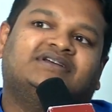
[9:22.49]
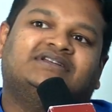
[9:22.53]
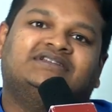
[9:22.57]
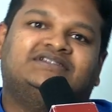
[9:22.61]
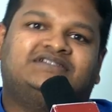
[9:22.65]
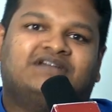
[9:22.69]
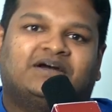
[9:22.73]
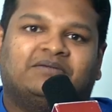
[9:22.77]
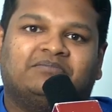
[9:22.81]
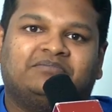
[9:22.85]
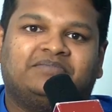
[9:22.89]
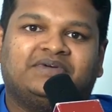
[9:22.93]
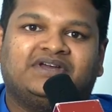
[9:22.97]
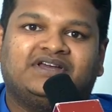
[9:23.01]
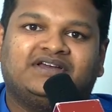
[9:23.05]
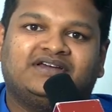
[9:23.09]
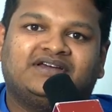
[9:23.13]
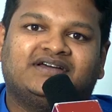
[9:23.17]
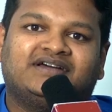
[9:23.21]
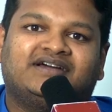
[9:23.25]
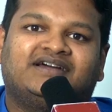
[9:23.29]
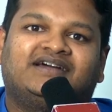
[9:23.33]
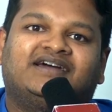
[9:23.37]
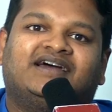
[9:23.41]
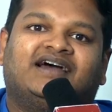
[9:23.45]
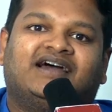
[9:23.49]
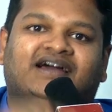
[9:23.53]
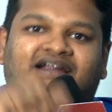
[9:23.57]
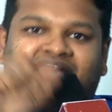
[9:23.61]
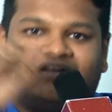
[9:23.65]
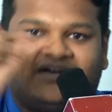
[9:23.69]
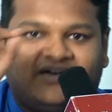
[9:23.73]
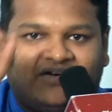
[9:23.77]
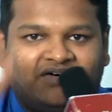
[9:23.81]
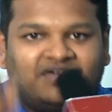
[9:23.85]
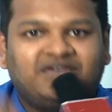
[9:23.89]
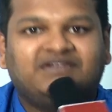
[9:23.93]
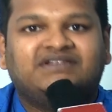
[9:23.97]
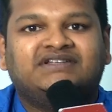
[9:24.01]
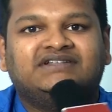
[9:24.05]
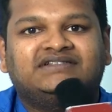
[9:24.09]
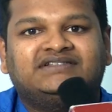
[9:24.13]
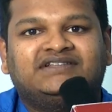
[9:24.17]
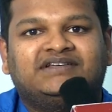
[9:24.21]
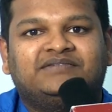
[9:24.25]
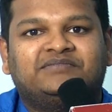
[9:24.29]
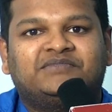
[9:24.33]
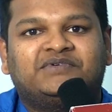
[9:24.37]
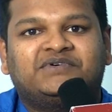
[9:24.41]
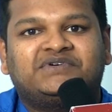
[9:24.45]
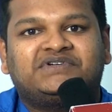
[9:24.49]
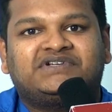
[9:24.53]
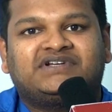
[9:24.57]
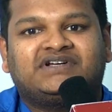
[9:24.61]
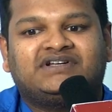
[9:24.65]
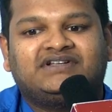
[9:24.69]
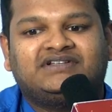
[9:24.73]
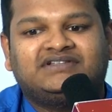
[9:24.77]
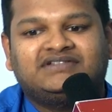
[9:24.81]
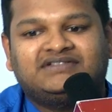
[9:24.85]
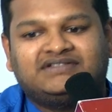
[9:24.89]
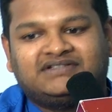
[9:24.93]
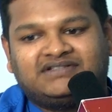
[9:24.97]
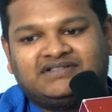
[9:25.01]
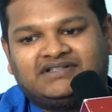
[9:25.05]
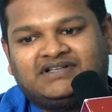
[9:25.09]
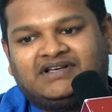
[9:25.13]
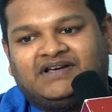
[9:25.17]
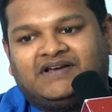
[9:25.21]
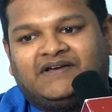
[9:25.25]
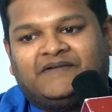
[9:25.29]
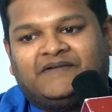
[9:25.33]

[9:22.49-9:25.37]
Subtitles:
jumping, and all these emotions